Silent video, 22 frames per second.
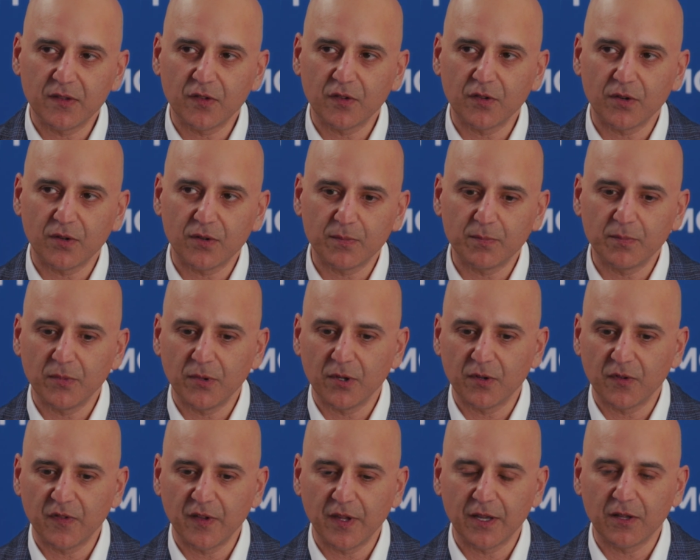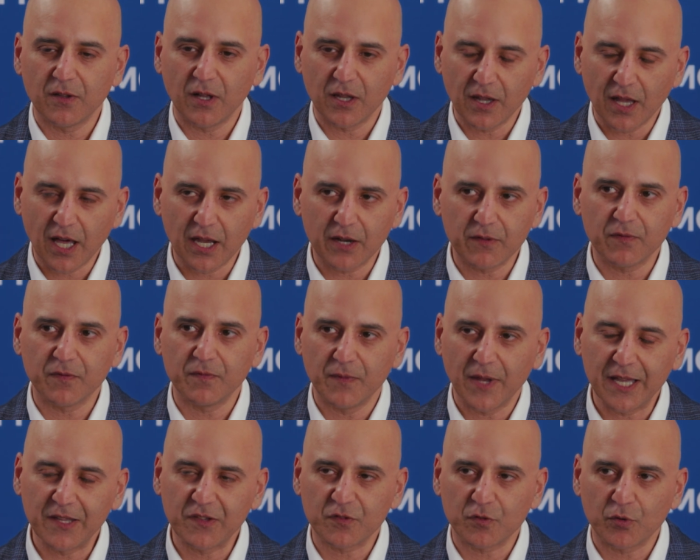So you're seeing a lot of
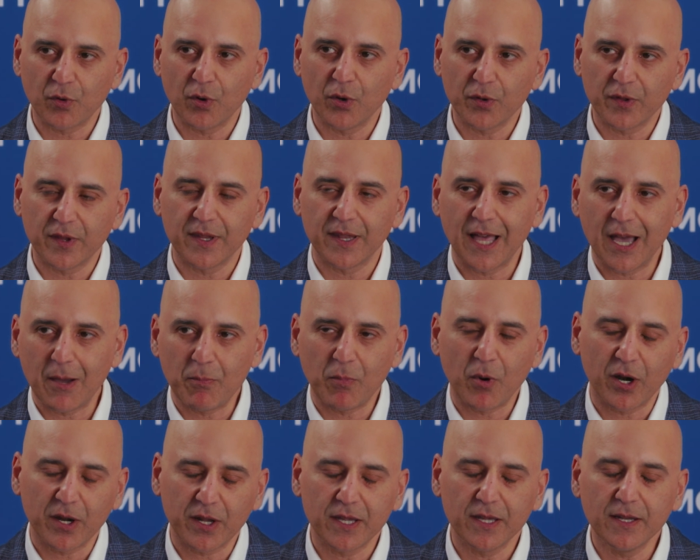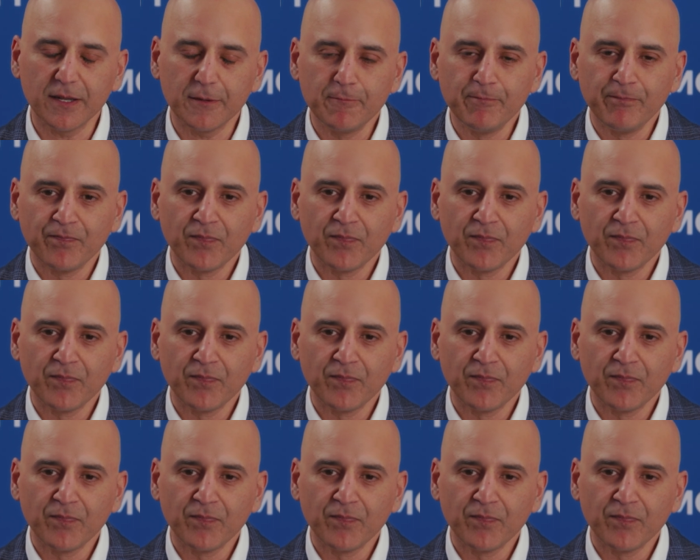nice growth in that market.